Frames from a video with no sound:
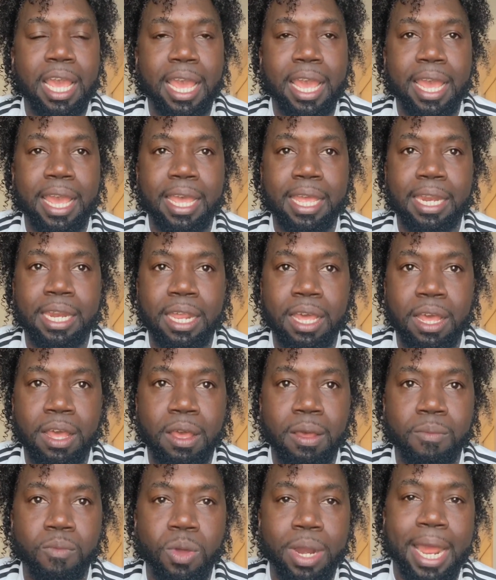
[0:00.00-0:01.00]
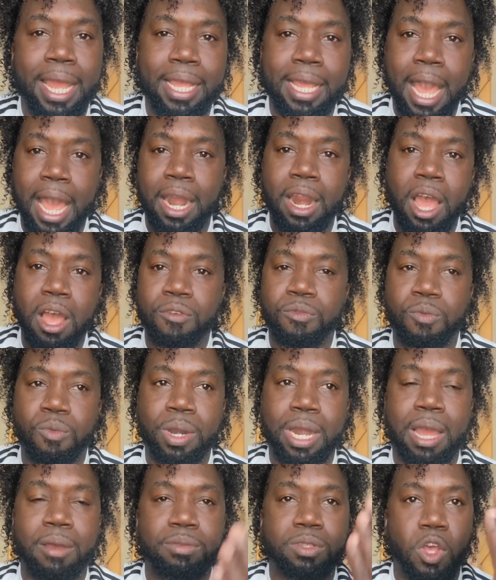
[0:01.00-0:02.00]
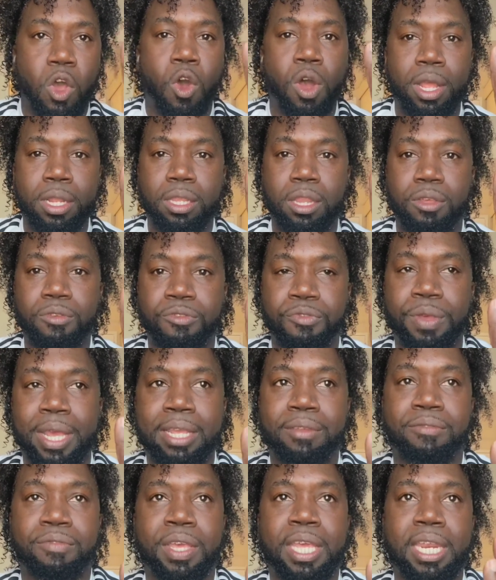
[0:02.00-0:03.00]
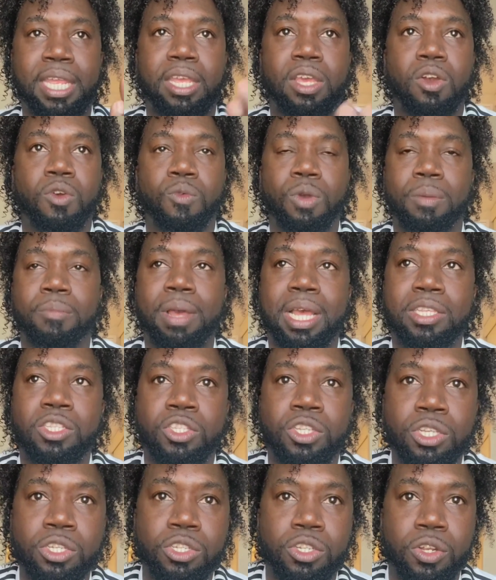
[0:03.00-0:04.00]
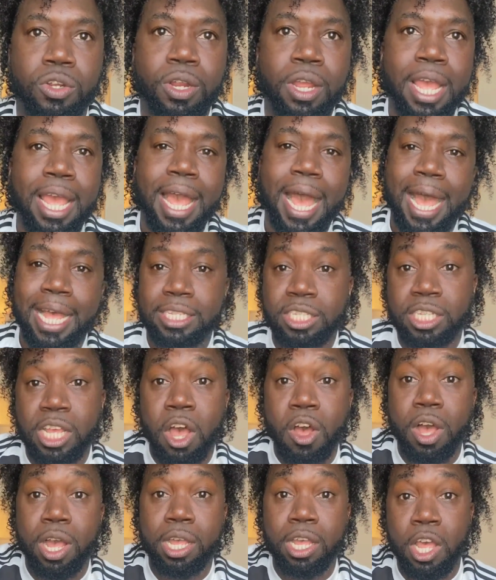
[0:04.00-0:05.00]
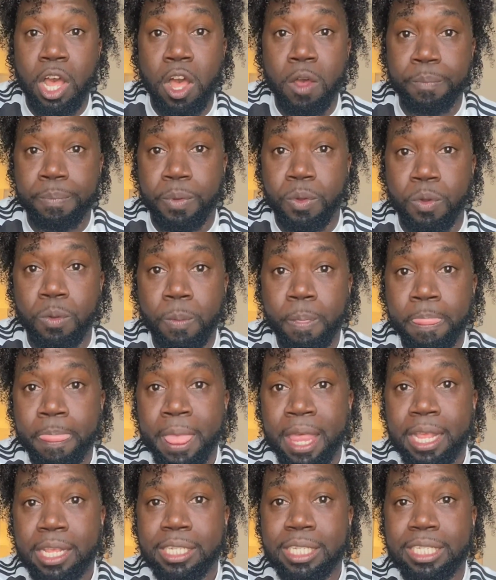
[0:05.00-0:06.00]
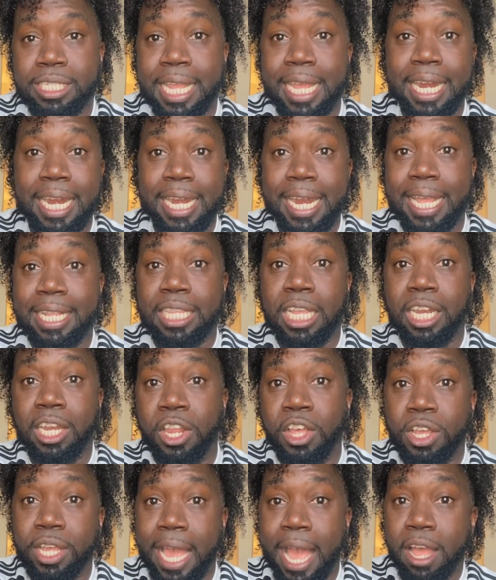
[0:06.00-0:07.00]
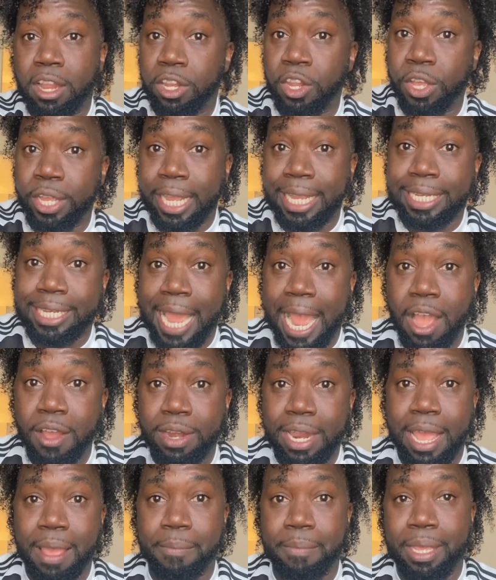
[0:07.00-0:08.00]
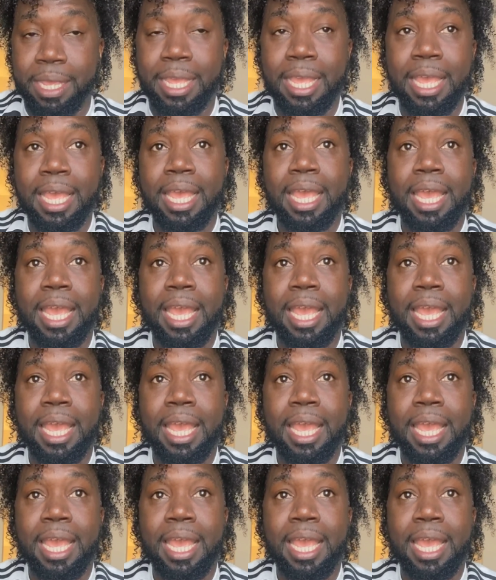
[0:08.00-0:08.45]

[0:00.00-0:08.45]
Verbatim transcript: And um, when I got off, when I'm on the fake video with my sister, I saw a couple standing at the lookout looking down at me.